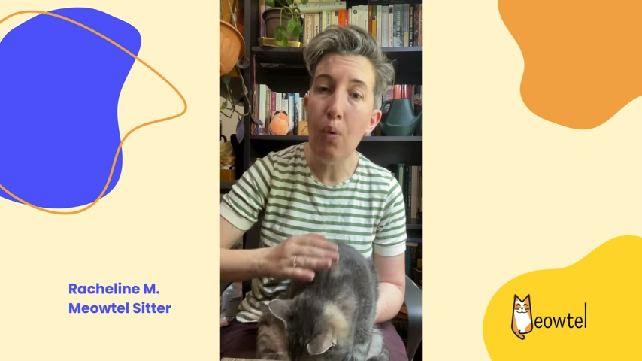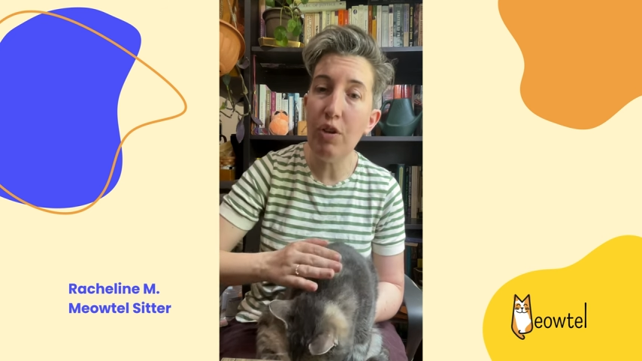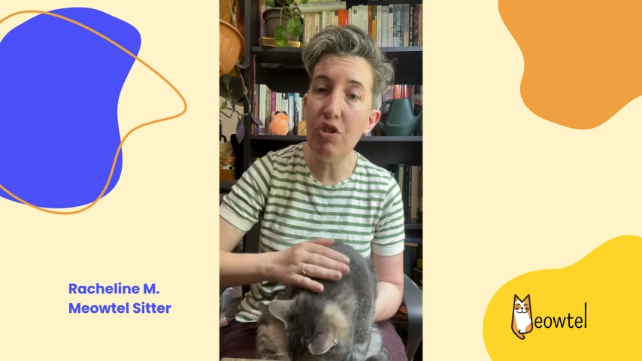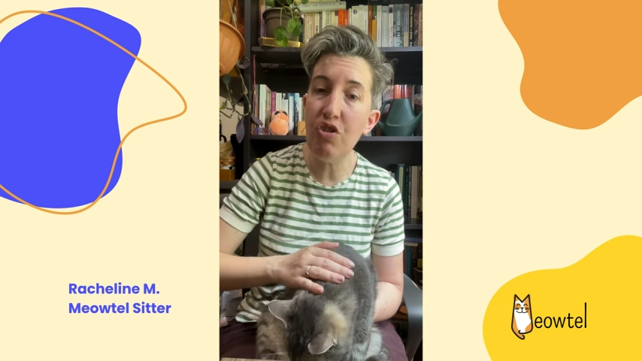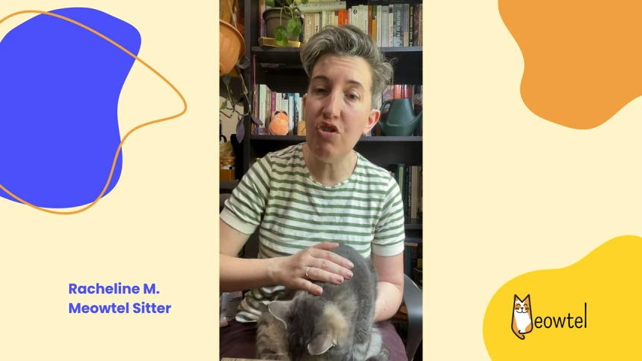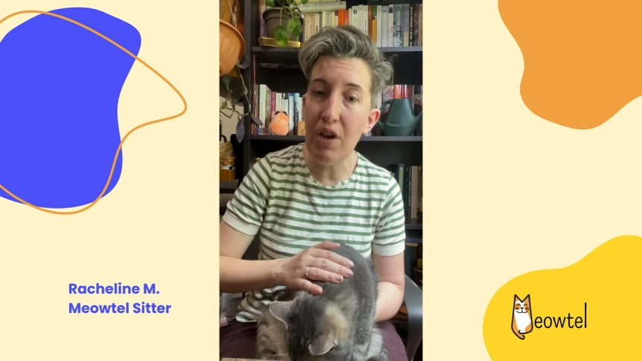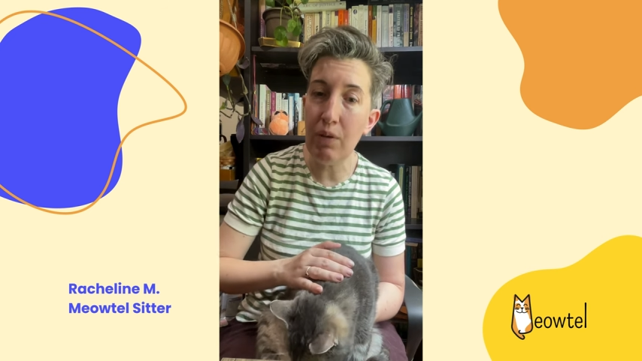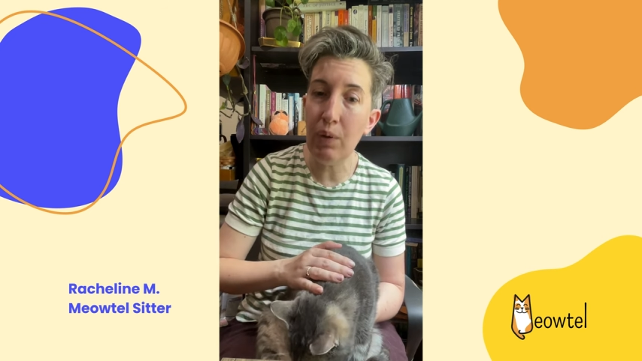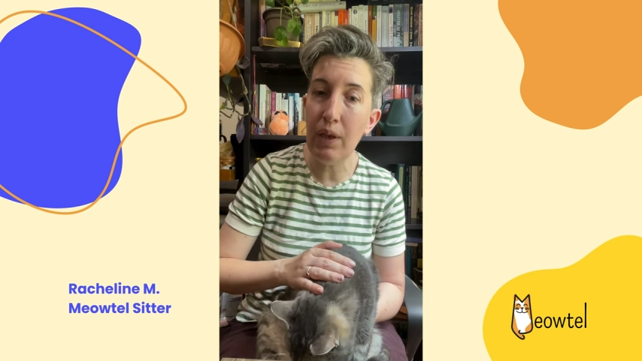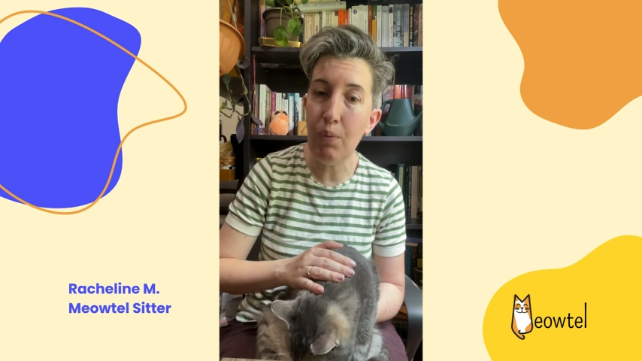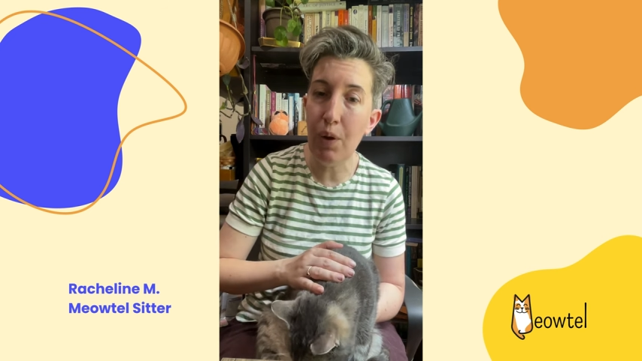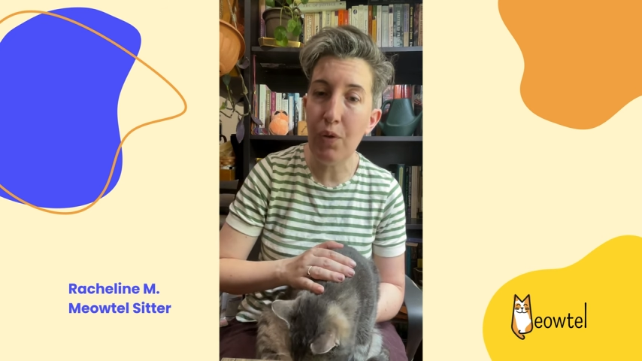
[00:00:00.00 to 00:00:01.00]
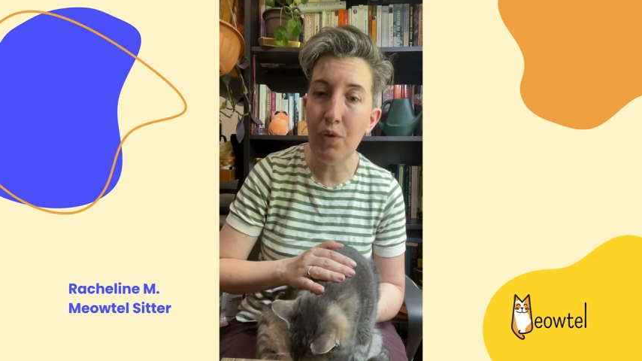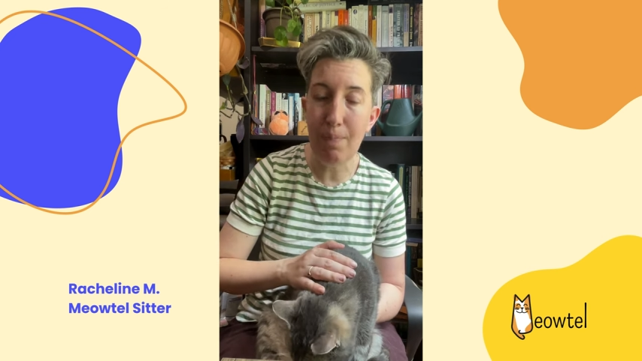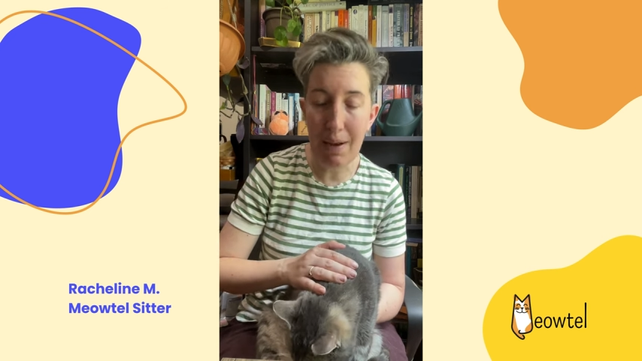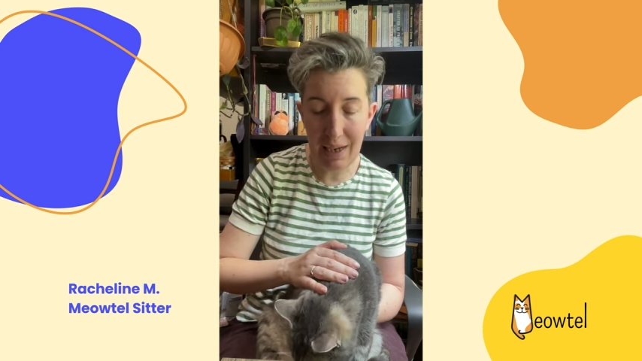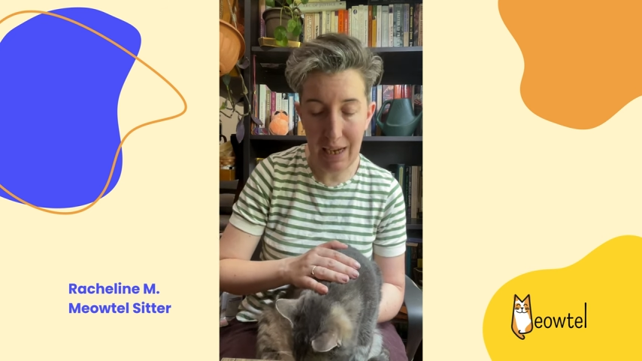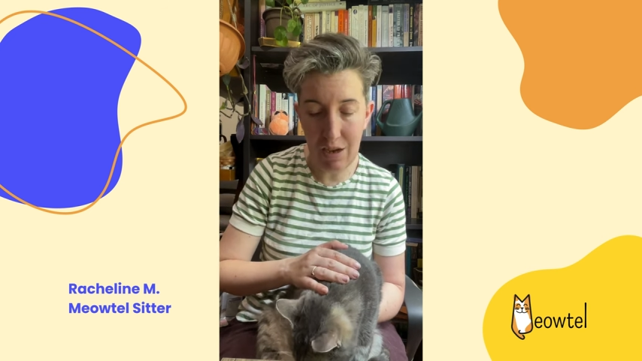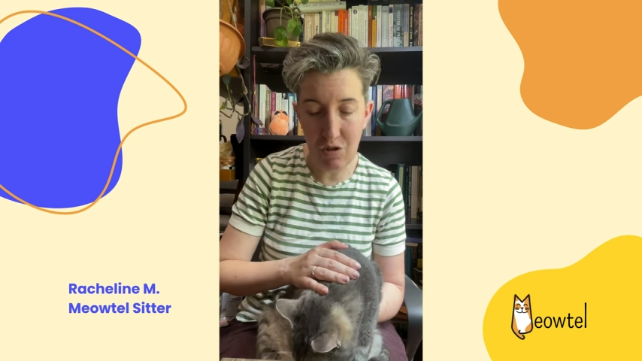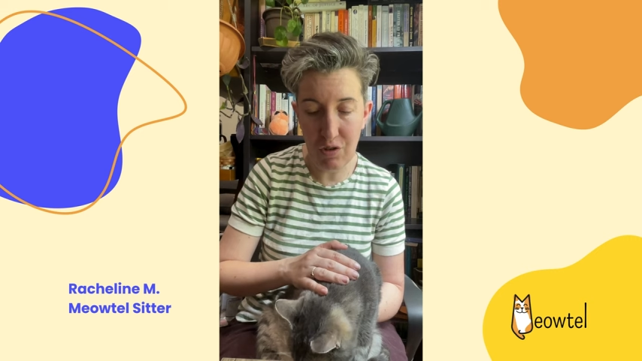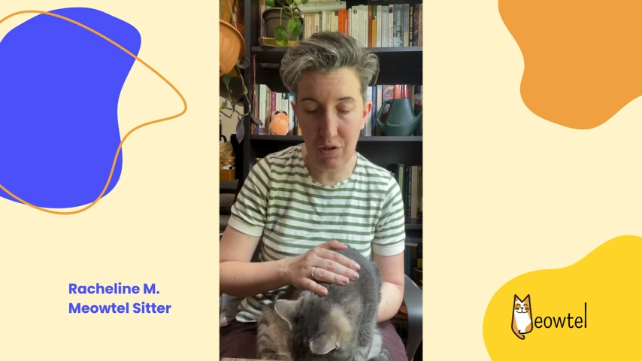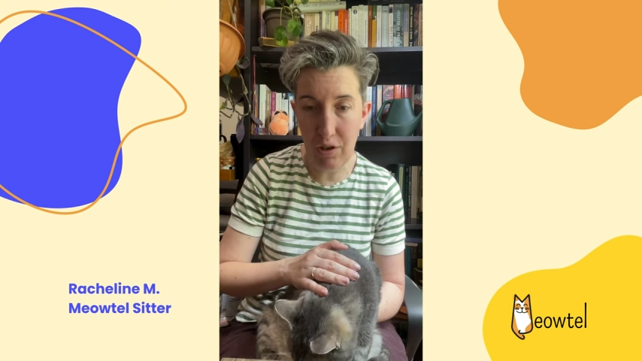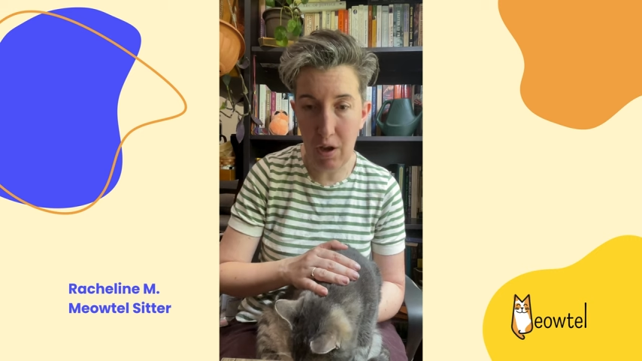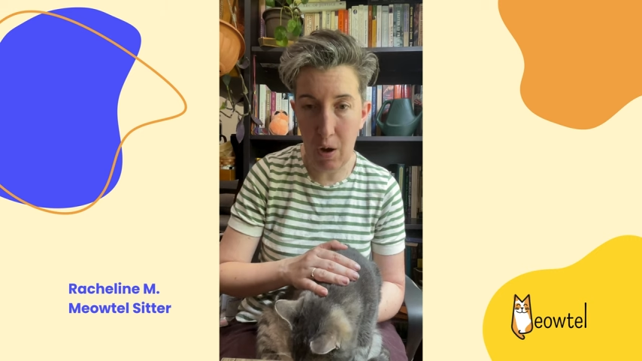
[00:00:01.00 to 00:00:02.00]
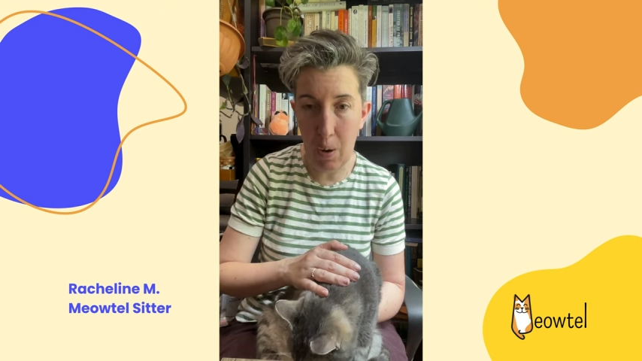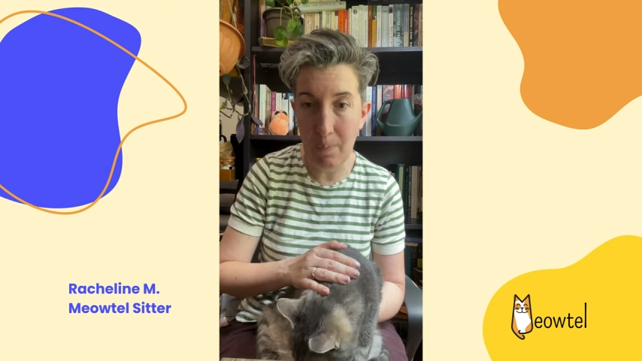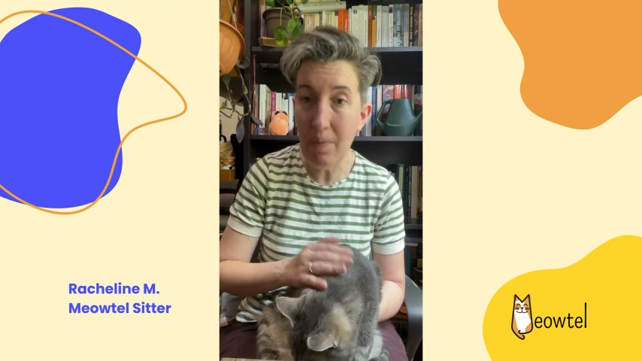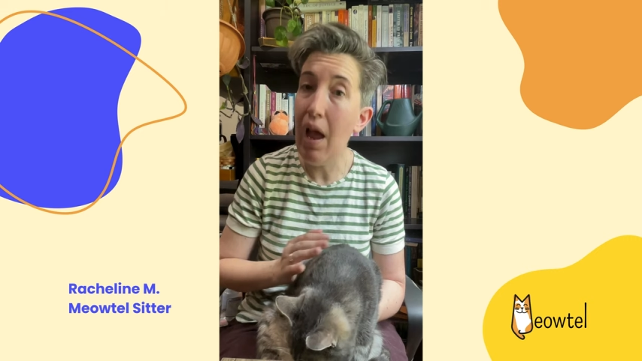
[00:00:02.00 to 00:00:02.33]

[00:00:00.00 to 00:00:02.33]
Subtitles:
which is generally where those medications go.